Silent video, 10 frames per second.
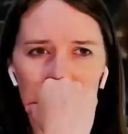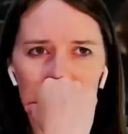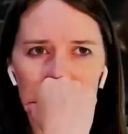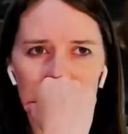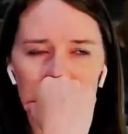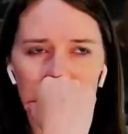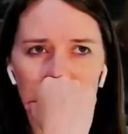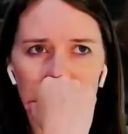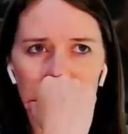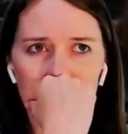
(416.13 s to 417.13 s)

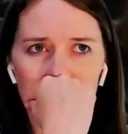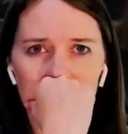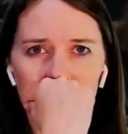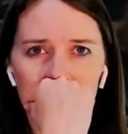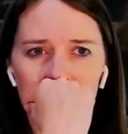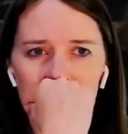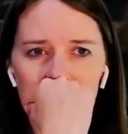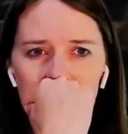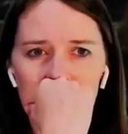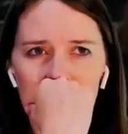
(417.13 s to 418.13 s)

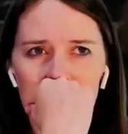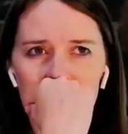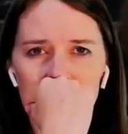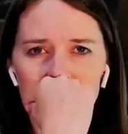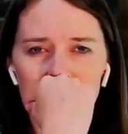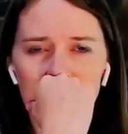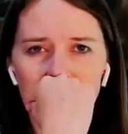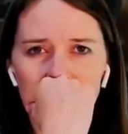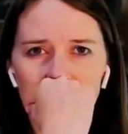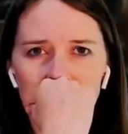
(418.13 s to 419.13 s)

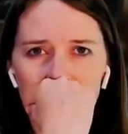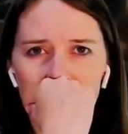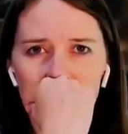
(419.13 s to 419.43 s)
This person isn't speaking.